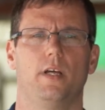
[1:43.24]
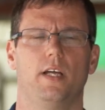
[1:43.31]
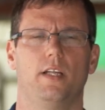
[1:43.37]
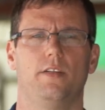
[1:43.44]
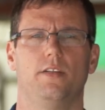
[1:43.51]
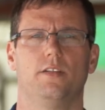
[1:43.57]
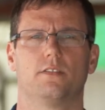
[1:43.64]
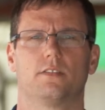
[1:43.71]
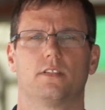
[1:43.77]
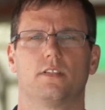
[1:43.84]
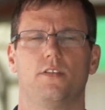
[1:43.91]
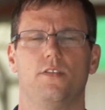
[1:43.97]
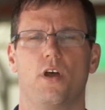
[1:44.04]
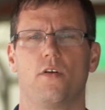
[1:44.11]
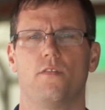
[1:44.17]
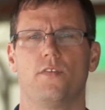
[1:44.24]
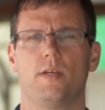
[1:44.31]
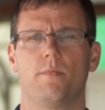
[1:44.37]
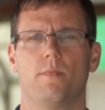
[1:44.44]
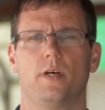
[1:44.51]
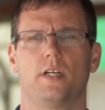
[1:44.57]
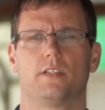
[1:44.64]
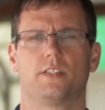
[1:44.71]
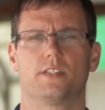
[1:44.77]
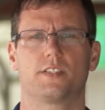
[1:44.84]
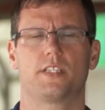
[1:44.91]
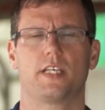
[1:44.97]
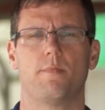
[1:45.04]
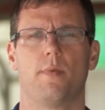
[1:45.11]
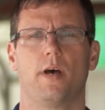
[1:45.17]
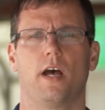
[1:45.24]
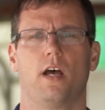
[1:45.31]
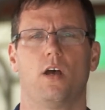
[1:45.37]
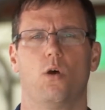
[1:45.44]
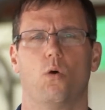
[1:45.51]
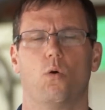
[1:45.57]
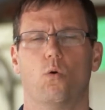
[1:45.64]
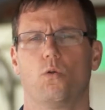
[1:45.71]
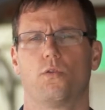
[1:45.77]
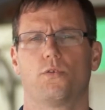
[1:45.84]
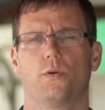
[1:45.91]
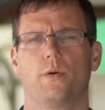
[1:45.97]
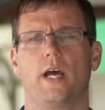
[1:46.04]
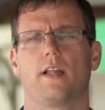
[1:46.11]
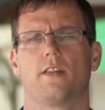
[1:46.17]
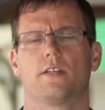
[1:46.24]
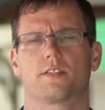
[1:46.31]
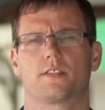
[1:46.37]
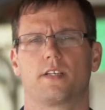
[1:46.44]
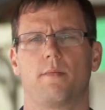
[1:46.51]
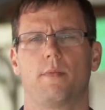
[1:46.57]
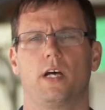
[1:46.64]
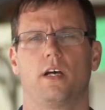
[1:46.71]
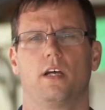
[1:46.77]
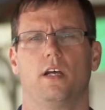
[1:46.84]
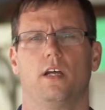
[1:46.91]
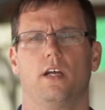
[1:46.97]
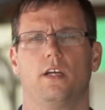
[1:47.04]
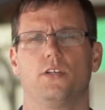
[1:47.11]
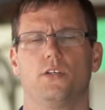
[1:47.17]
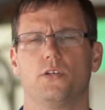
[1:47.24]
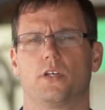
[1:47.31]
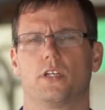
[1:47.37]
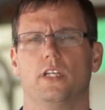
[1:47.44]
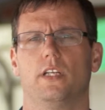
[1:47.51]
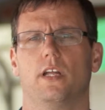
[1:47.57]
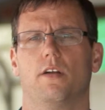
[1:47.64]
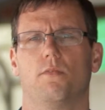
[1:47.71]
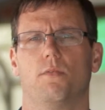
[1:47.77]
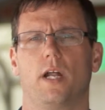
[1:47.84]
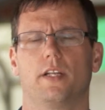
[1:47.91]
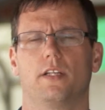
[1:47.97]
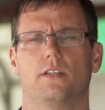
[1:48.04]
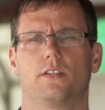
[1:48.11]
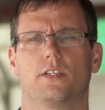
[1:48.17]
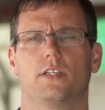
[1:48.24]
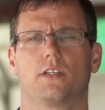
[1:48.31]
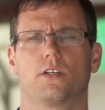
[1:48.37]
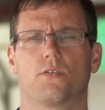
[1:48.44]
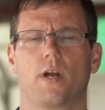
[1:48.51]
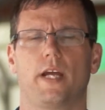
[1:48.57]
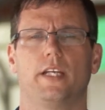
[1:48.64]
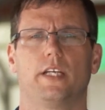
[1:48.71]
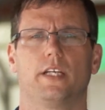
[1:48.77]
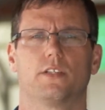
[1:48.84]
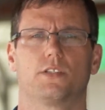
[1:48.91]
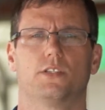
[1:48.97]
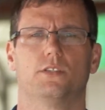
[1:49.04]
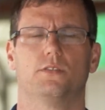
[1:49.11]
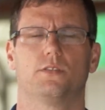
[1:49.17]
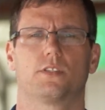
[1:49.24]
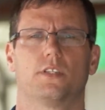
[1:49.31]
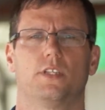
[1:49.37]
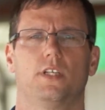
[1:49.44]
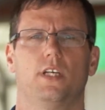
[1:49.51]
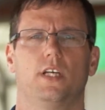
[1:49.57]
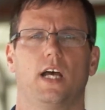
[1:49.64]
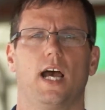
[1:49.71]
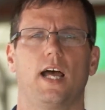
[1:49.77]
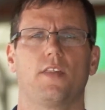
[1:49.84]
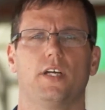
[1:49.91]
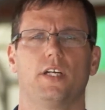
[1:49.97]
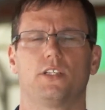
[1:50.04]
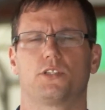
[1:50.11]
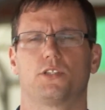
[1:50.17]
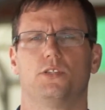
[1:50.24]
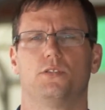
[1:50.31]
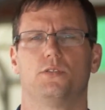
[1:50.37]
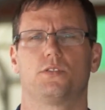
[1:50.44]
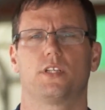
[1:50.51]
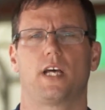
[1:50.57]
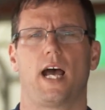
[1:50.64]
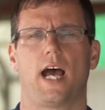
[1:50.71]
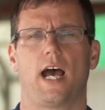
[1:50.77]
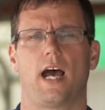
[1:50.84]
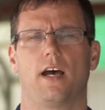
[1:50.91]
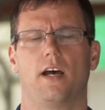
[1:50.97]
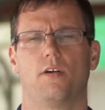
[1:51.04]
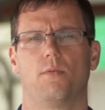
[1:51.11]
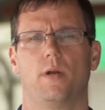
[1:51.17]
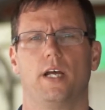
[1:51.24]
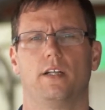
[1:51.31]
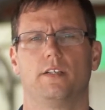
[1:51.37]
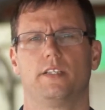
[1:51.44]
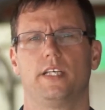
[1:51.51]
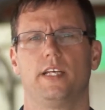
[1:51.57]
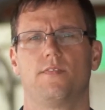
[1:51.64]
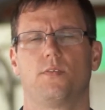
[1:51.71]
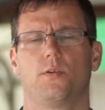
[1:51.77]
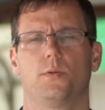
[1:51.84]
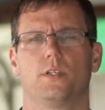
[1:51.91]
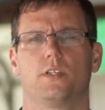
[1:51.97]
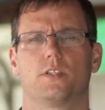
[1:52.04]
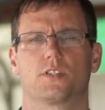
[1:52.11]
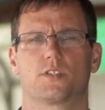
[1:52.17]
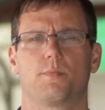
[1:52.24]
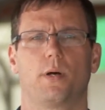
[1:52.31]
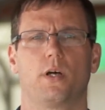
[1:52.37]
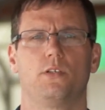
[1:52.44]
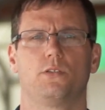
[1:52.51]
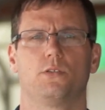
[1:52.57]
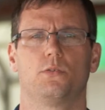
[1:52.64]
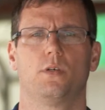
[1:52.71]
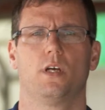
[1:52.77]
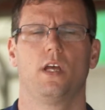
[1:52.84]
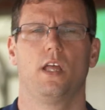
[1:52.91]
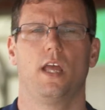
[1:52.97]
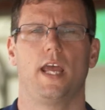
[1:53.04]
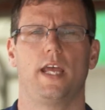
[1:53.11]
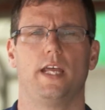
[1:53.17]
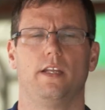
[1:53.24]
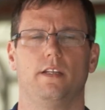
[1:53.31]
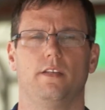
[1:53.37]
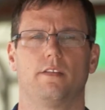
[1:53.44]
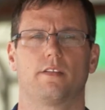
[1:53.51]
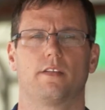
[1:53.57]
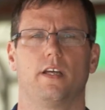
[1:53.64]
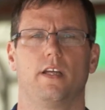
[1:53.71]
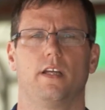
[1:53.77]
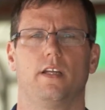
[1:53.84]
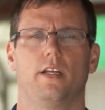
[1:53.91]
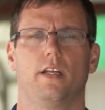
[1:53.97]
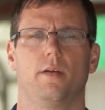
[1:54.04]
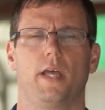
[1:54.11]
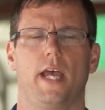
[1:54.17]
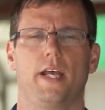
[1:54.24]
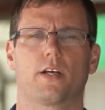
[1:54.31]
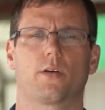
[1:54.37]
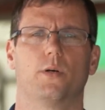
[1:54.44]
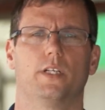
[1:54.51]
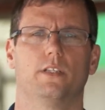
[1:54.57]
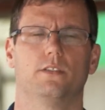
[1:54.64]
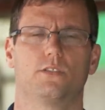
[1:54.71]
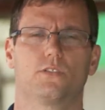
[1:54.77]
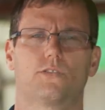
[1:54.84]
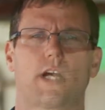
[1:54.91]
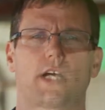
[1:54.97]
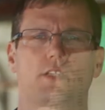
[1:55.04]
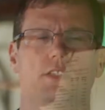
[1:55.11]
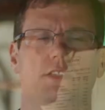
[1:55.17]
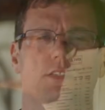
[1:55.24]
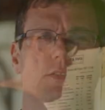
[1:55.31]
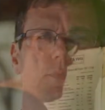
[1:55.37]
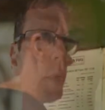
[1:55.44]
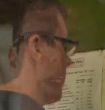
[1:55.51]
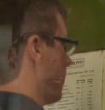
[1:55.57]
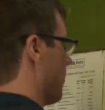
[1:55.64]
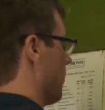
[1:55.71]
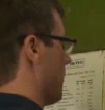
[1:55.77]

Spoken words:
in November, December or throughout the summer, you can run into grading issues. Other issues are around effluent disposal and adequate instructions being